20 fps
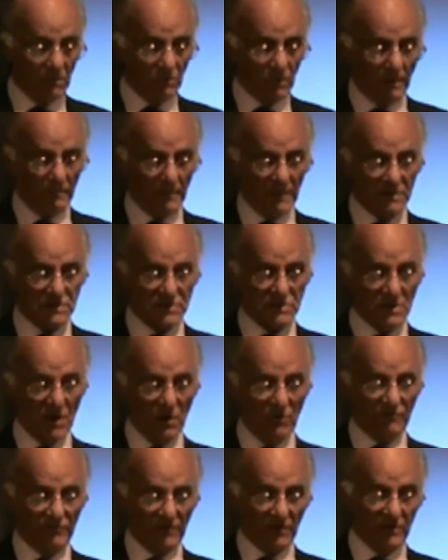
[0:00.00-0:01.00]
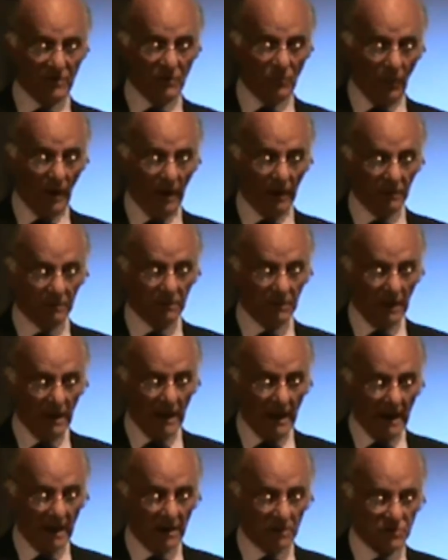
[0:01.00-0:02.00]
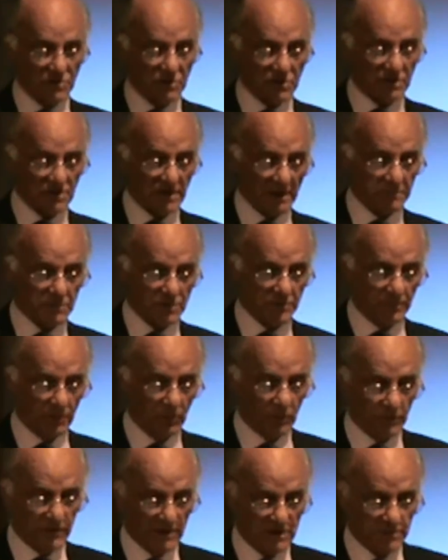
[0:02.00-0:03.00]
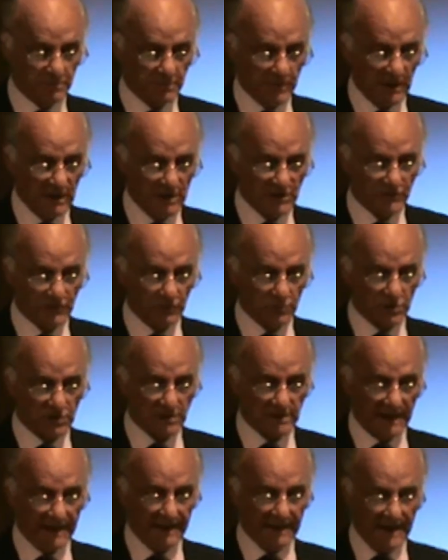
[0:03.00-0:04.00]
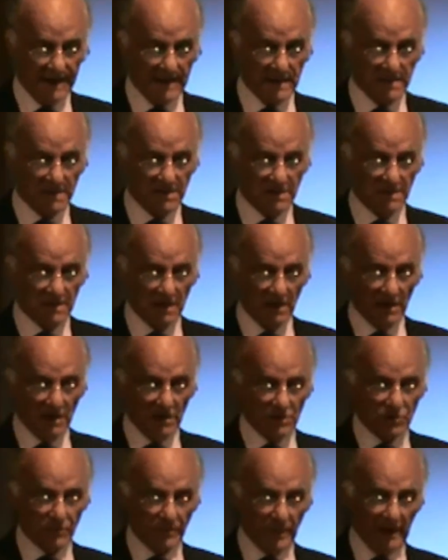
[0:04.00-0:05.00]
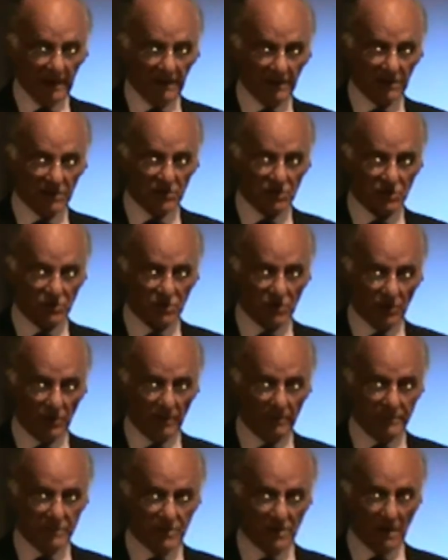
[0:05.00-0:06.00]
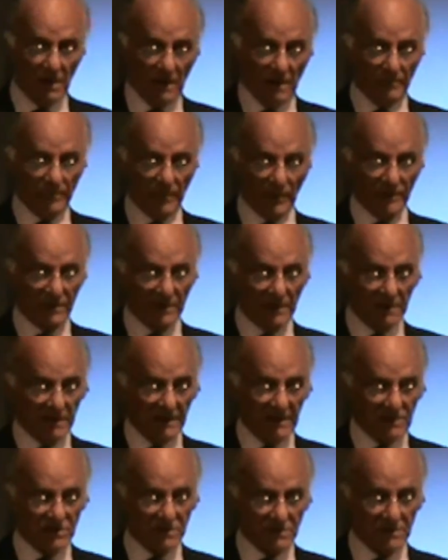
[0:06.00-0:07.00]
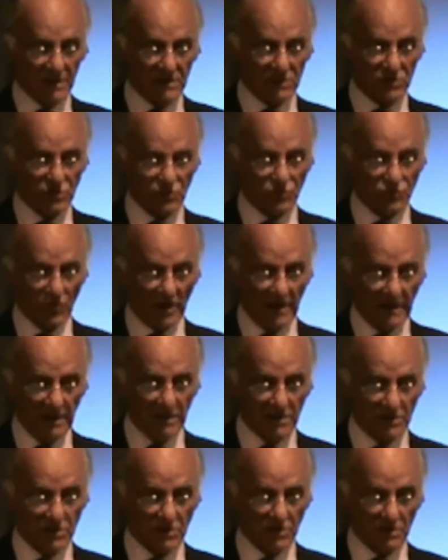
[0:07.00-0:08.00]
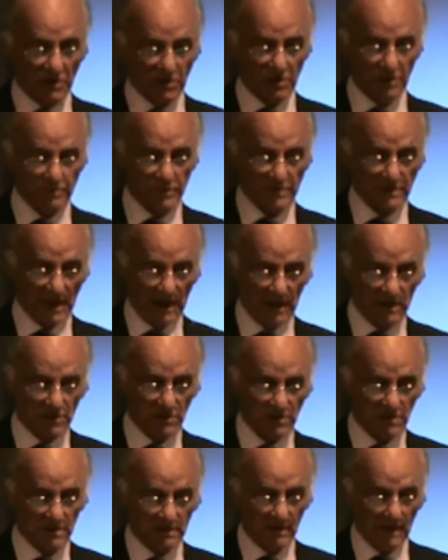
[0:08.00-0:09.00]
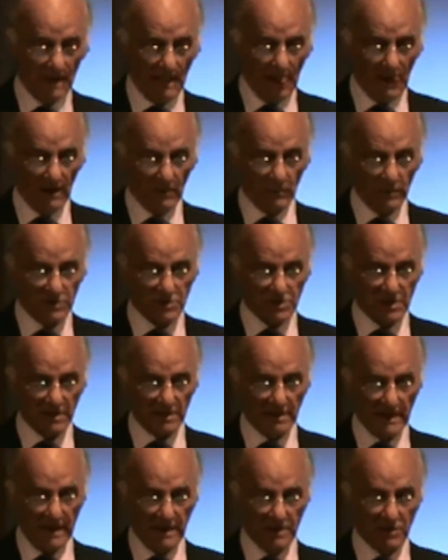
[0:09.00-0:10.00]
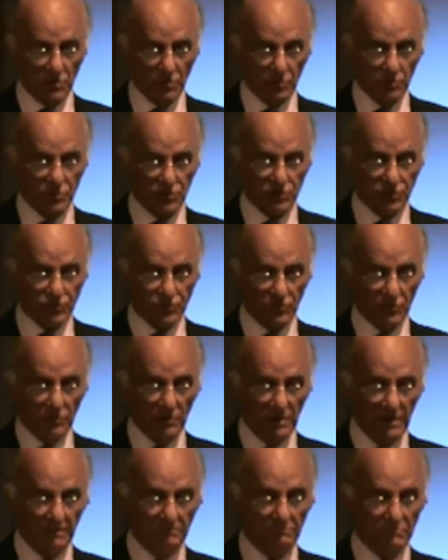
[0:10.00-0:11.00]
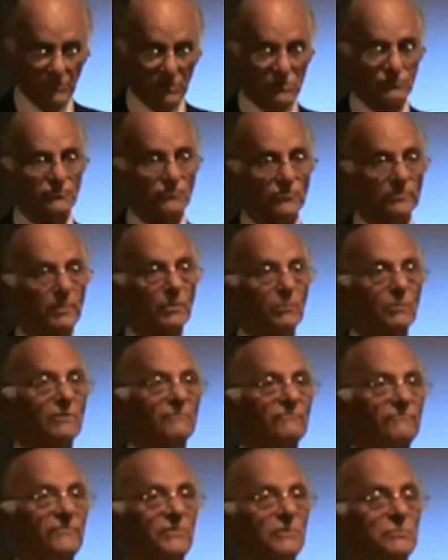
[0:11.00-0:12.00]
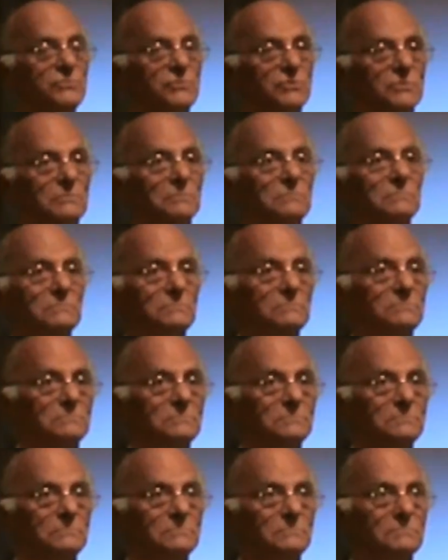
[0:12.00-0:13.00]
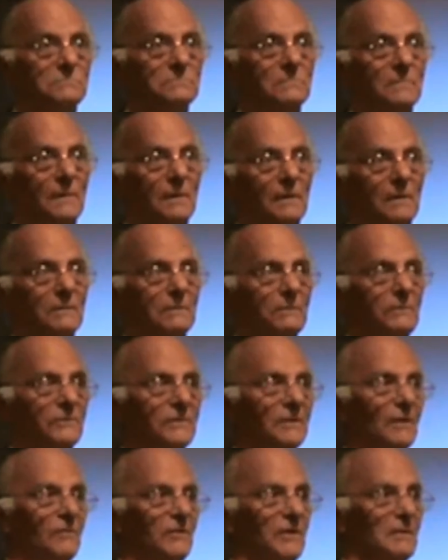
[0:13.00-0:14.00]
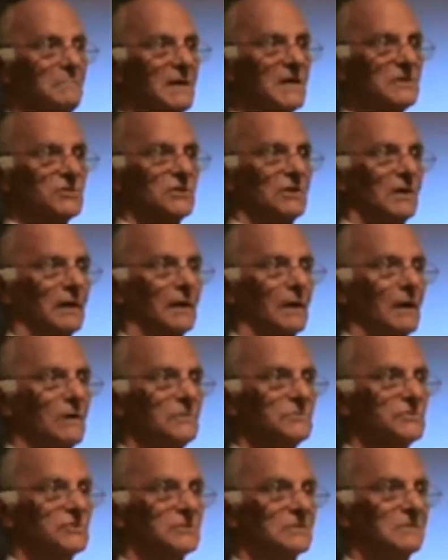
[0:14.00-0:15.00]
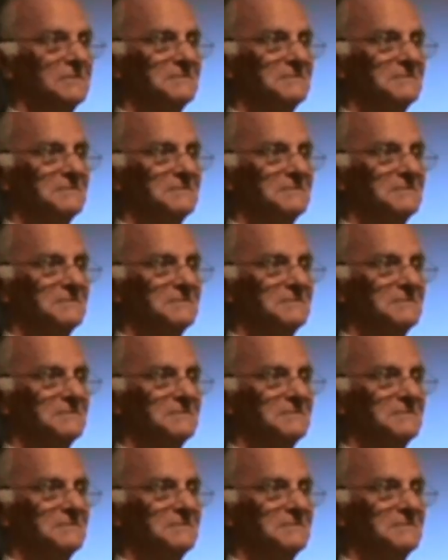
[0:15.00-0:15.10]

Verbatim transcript: one must know very well how susceptible this peaceful state is to being disturbed by the least extraneous circumstance, which can then cause truly miserable confusion. You can only imagine it, can't you?